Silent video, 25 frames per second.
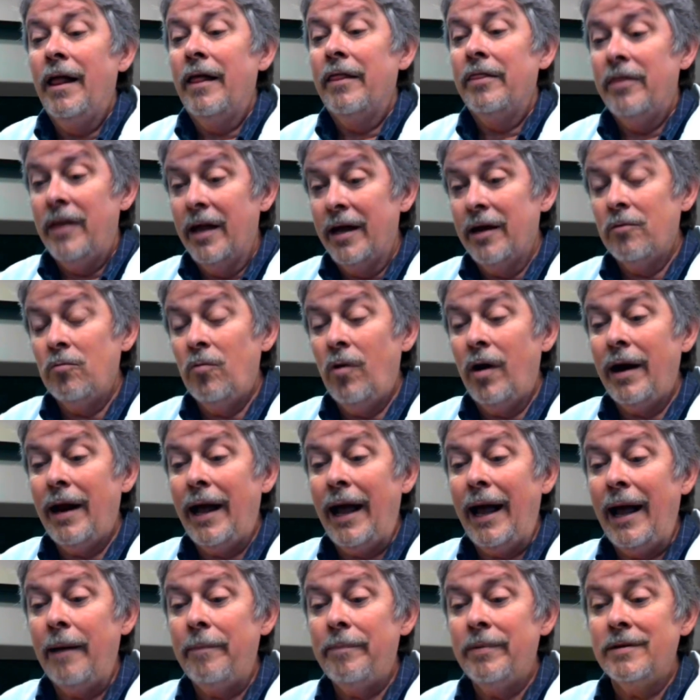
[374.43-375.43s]
Then what
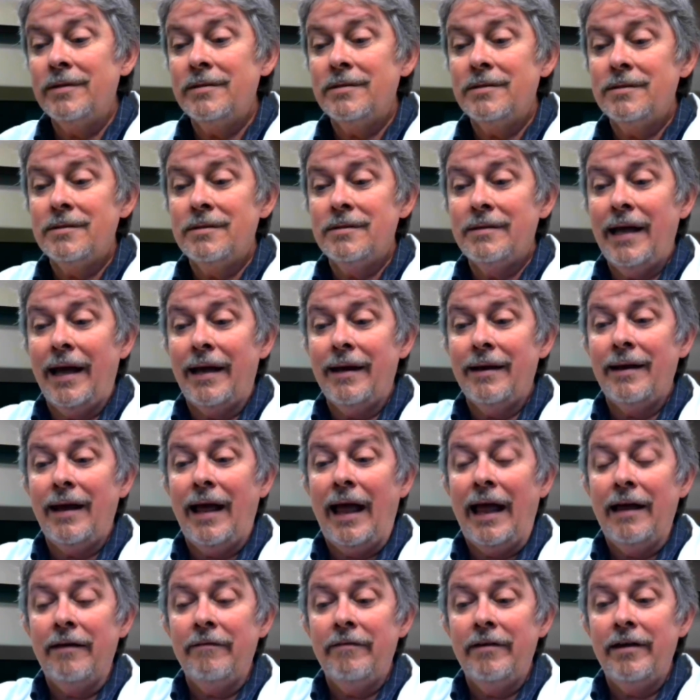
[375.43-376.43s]
happens? That
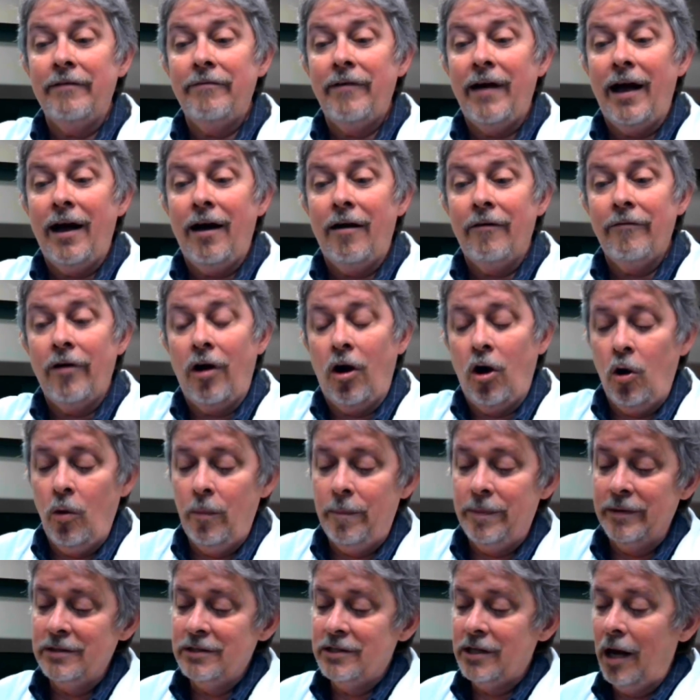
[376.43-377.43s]
AV valve
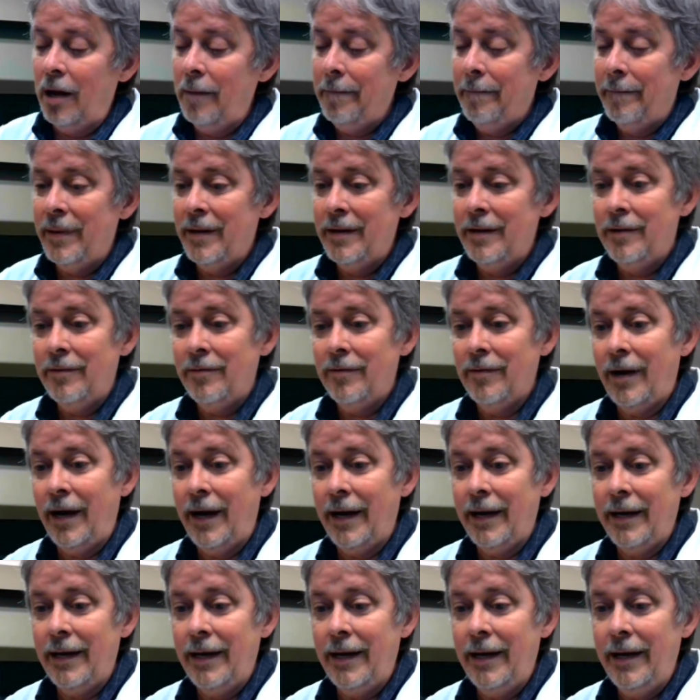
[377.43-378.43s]
opens up
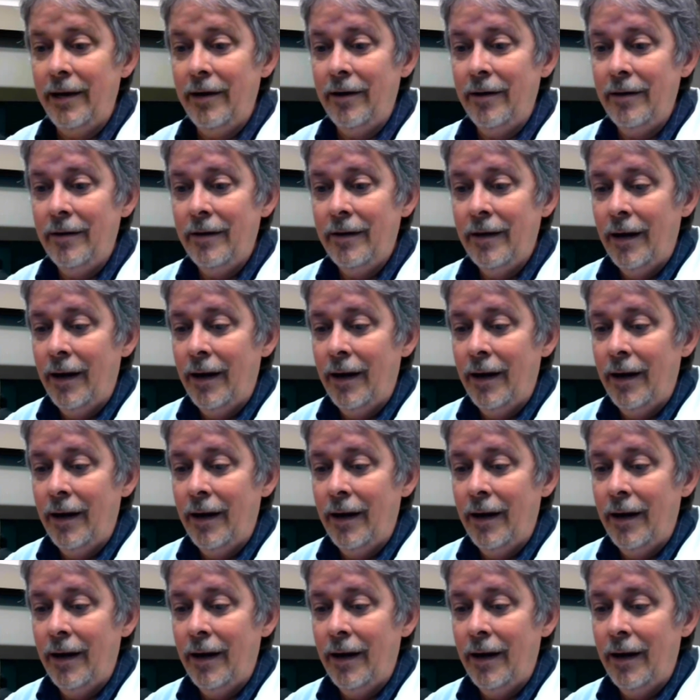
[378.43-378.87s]
right here,